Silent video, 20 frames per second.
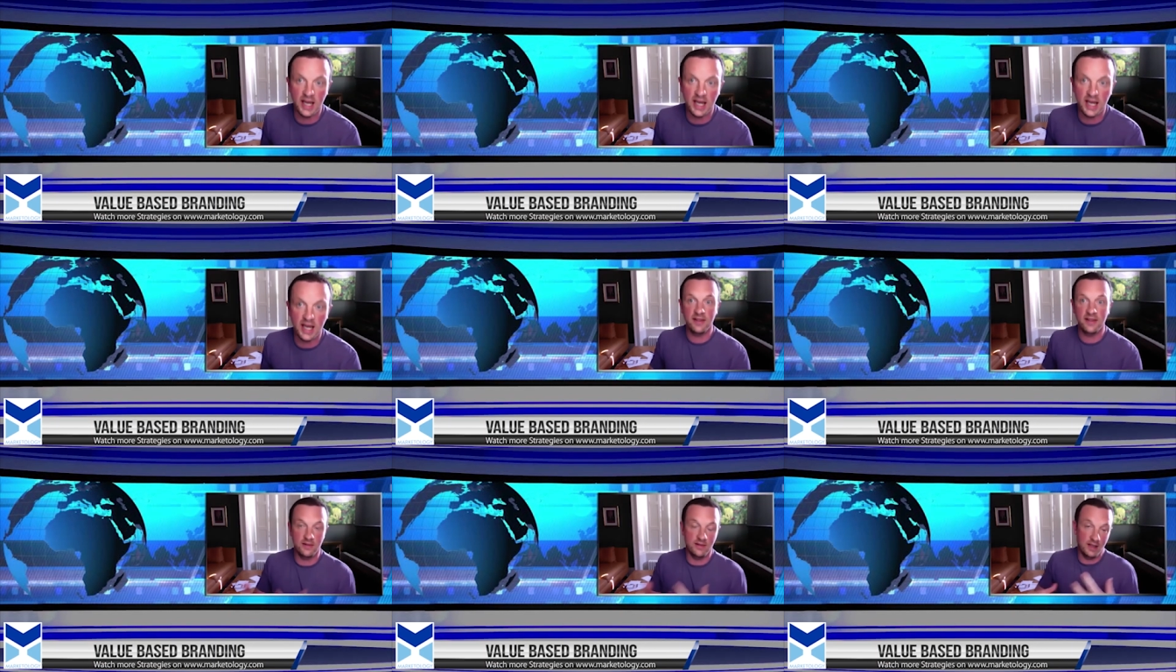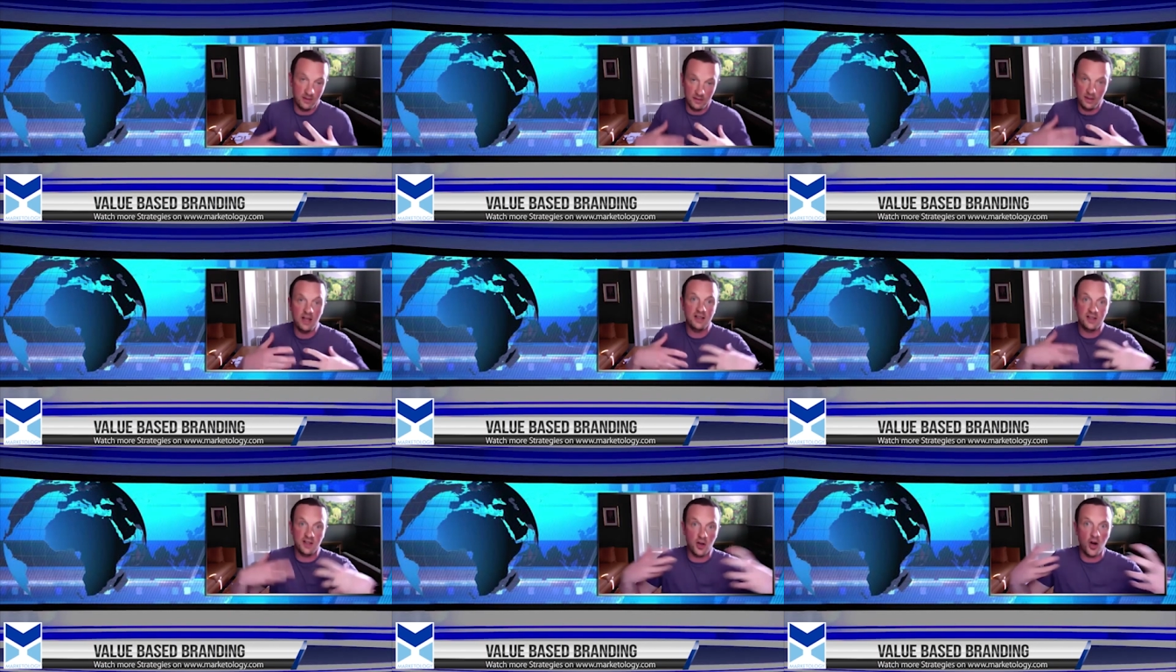and
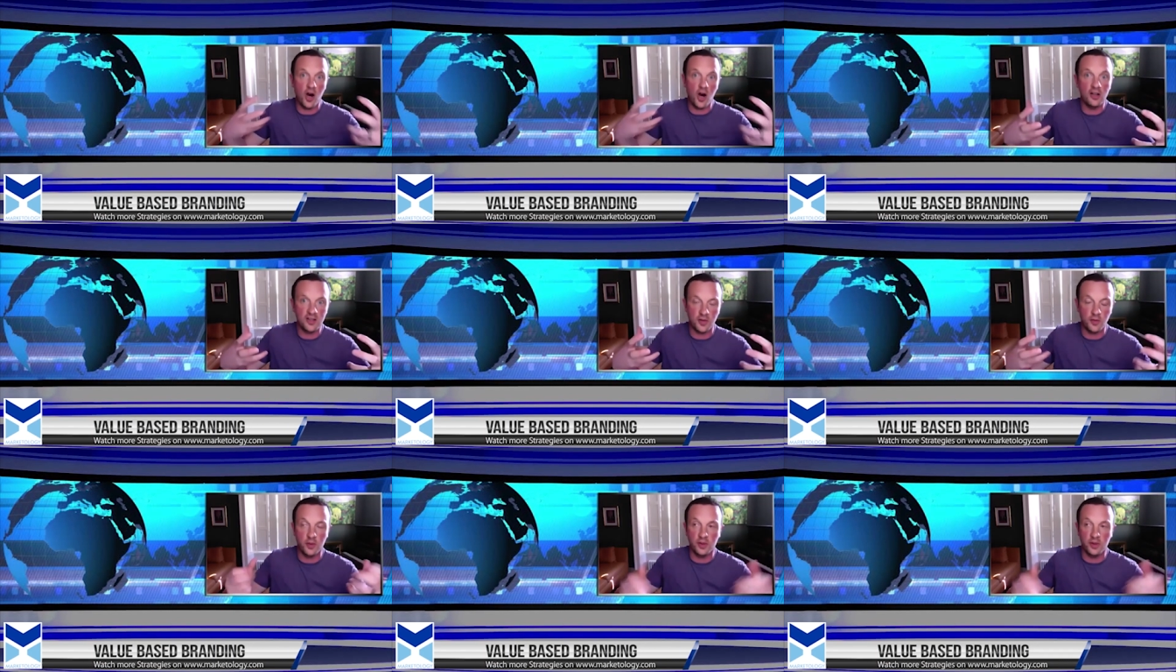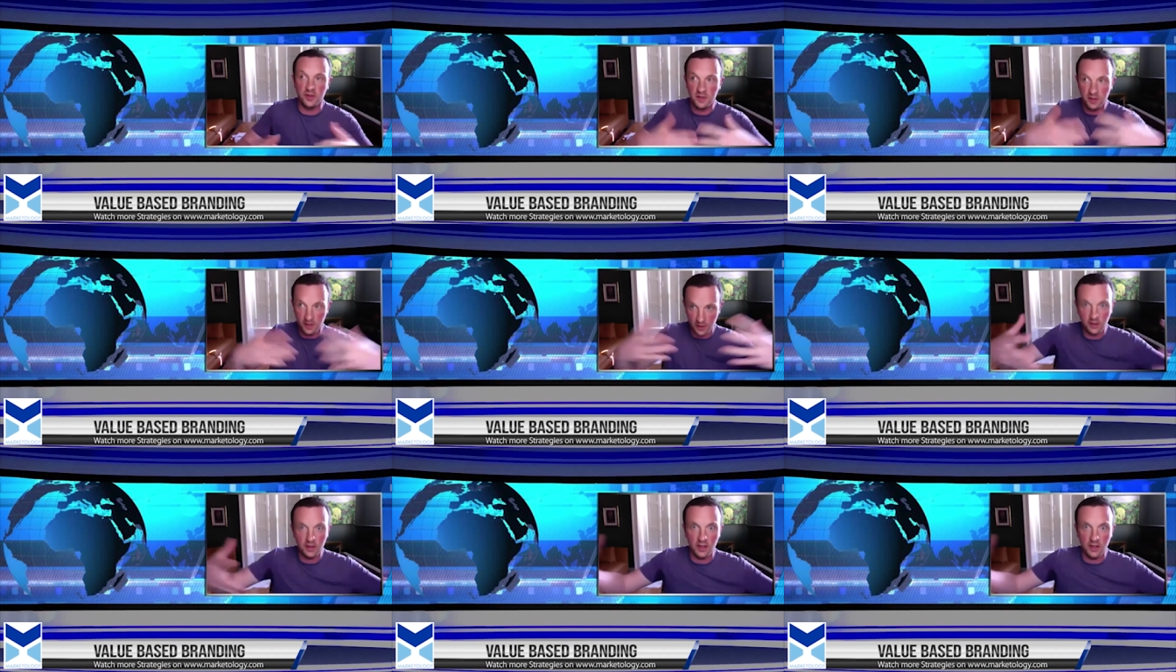as a consequence
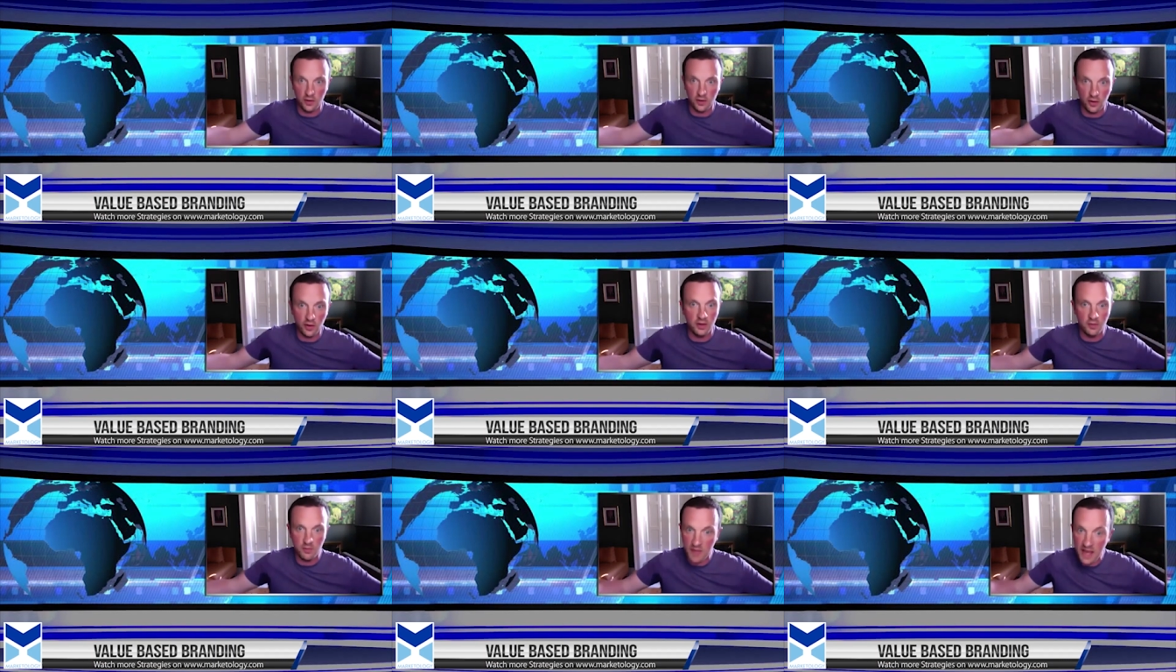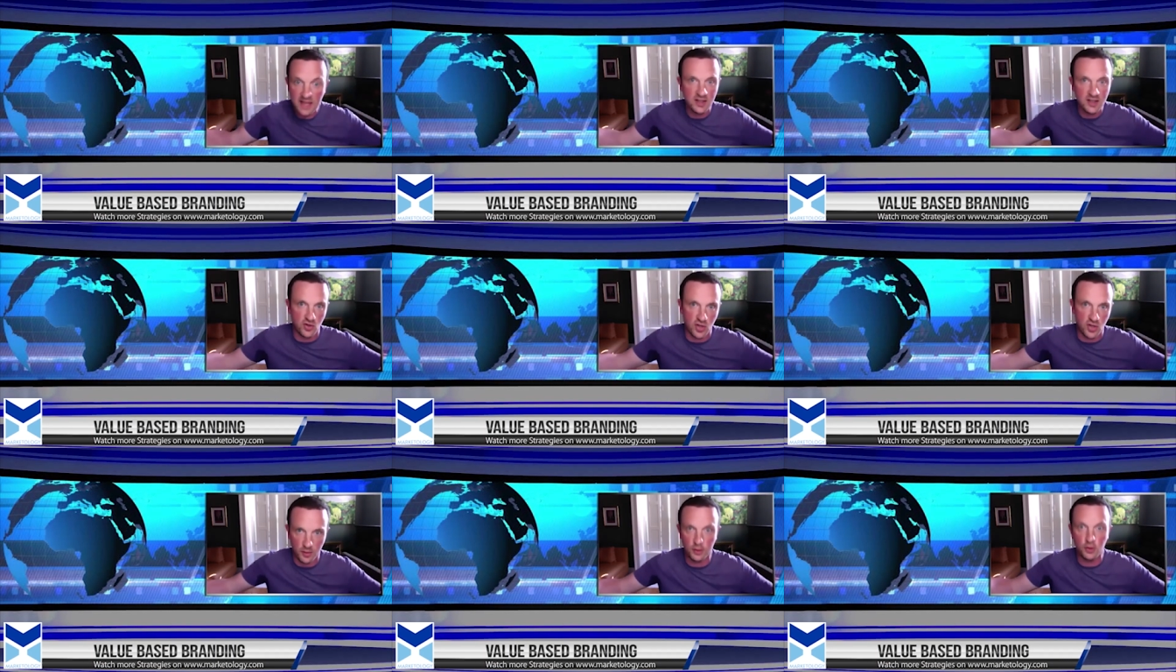in
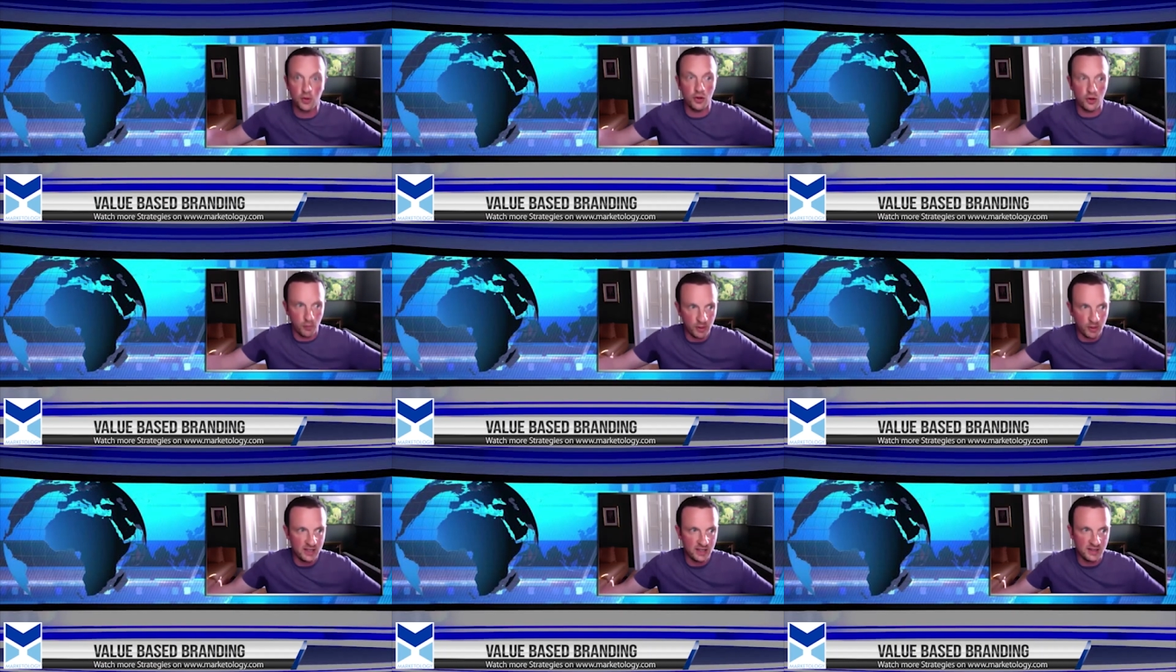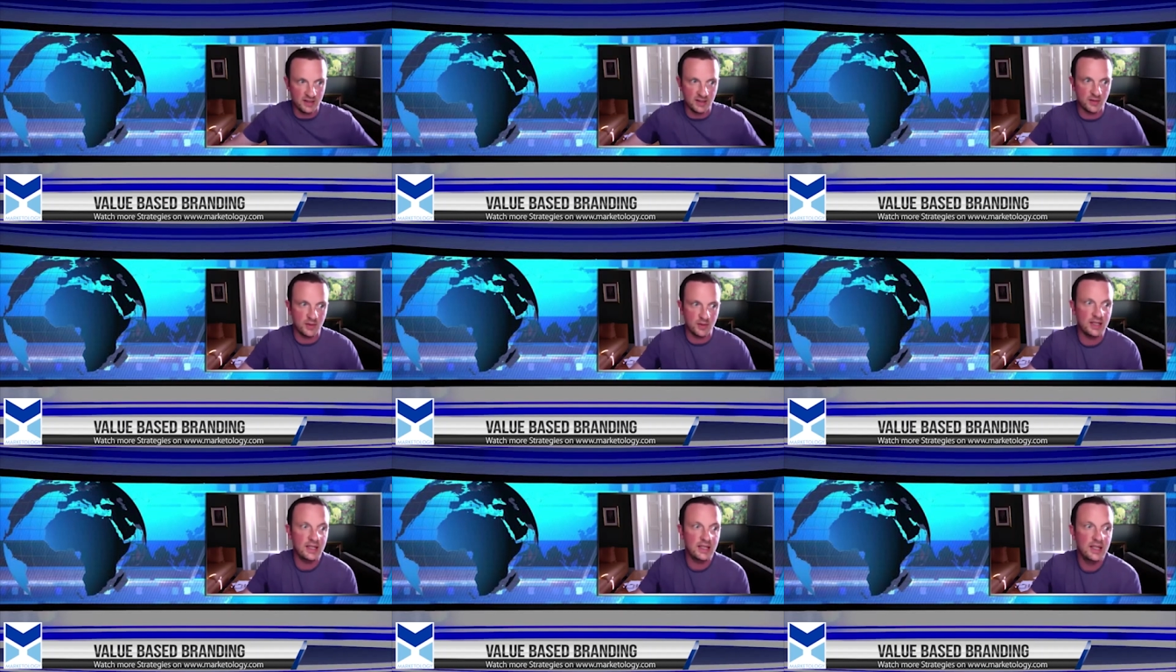mainstream and other places,
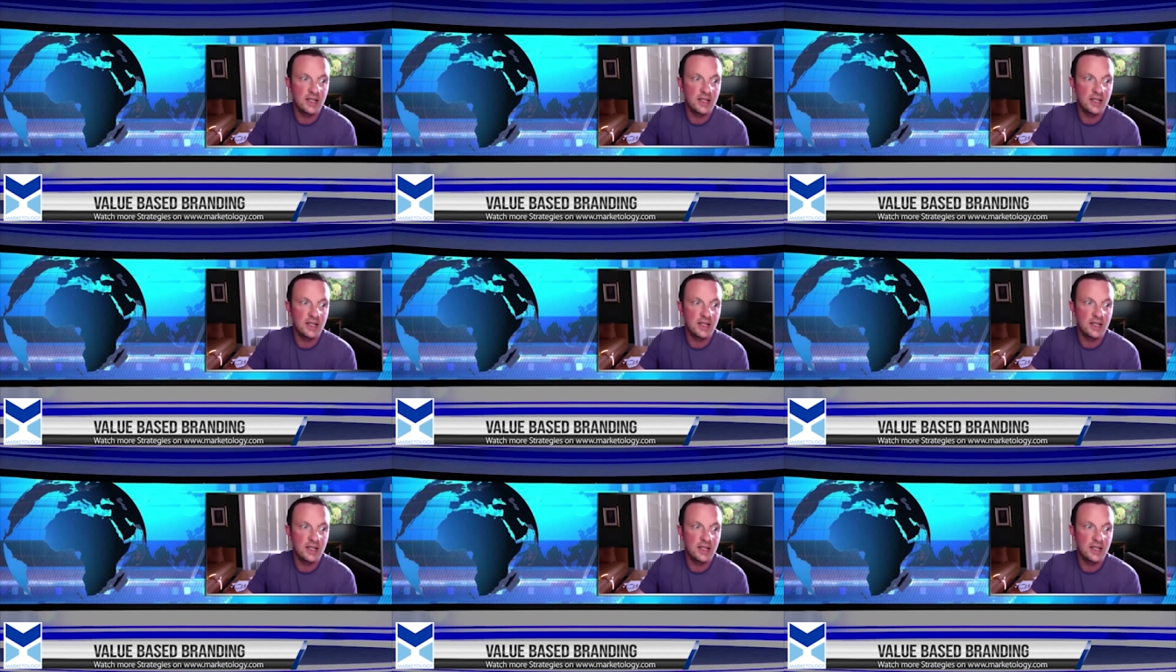right?